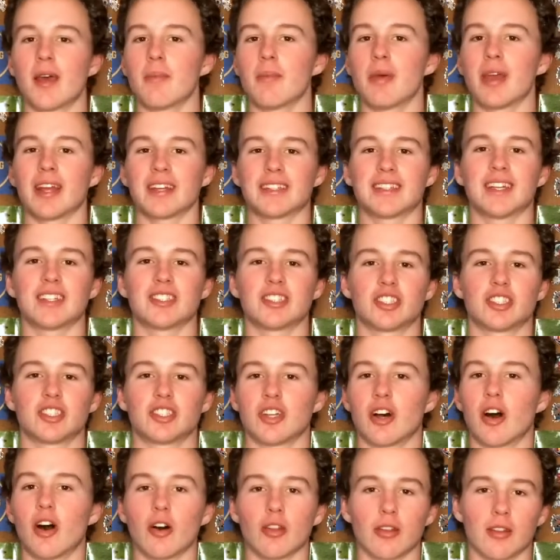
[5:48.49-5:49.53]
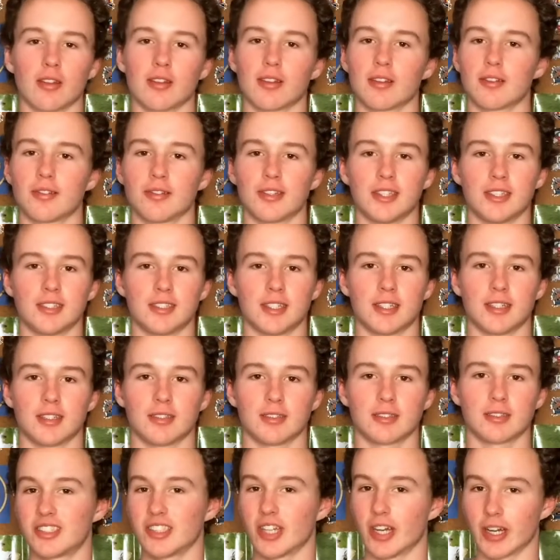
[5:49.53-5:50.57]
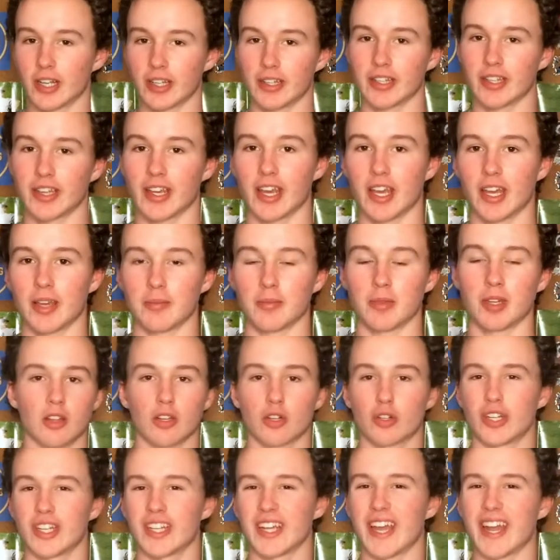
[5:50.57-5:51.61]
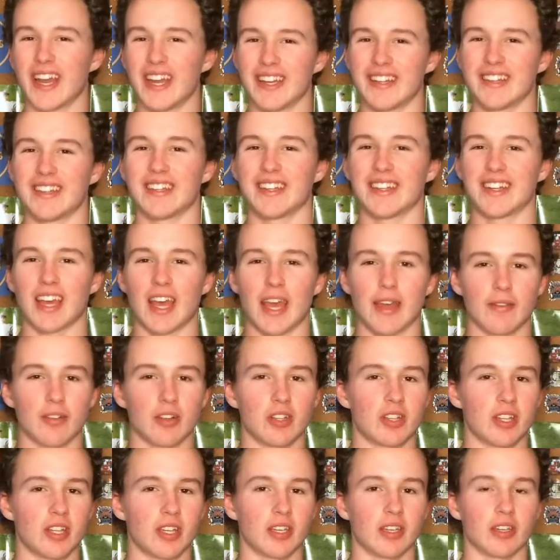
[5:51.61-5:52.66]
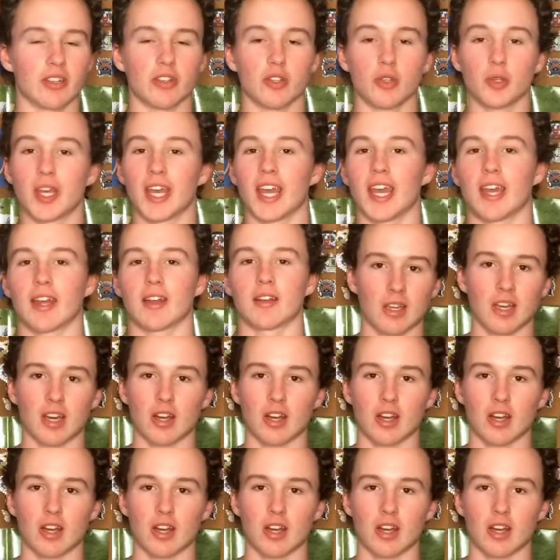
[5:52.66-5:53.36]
paying attention to all the little details, studying the game, learning anything and everything you can.